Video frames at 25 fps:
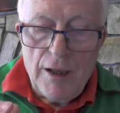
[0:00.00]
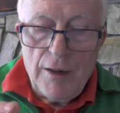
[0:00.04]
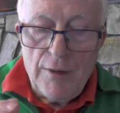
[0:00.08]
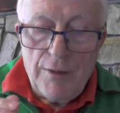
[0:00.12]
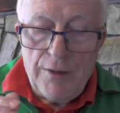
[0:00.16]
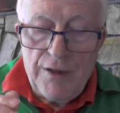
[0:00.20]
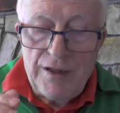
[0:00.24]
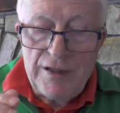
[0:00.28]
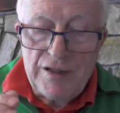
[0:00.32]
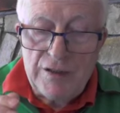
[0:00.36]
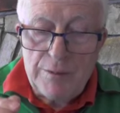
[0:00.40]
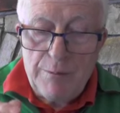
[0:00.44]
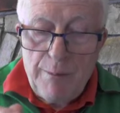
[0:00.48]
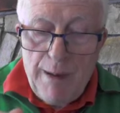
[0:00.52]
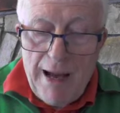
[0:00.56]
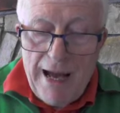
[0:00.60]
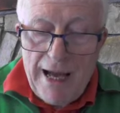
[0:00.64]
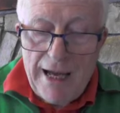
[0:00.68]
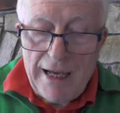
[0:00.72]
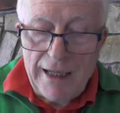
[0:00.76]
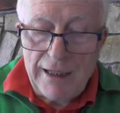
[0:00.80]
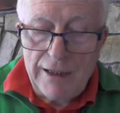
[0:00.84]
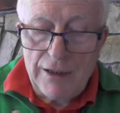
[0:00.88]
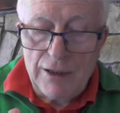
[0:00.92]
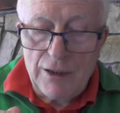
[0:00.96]
This
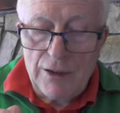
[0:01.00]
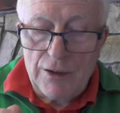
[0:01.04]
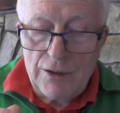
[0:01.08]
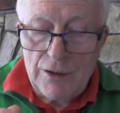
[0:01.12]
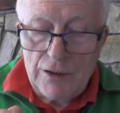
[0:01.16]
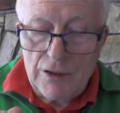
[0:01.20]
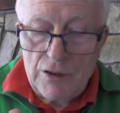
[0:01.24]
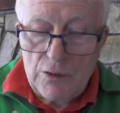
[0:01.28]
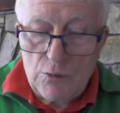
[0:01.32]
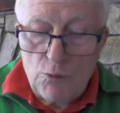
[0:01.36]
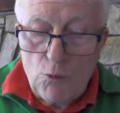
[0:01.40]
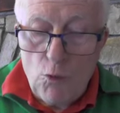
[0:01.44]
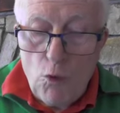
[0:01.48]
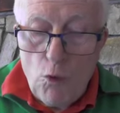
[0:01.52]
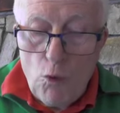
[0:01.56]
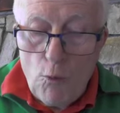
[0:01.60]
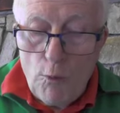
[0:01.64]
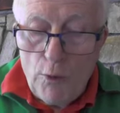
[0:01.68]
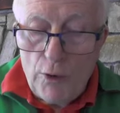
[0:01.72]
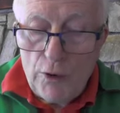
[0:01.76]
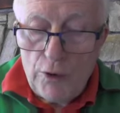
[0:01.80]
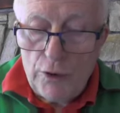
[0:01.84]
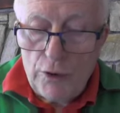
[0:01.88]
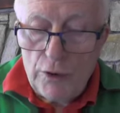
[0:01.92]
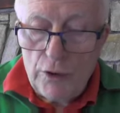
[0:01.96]
man and this
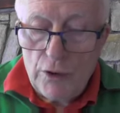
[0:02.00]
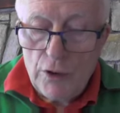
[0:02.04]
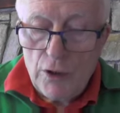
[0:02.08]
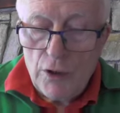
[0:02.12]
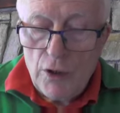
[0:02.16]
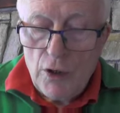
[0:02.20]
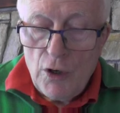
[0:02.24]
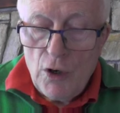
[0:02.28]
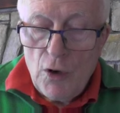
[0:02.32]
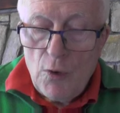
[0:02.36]
woman,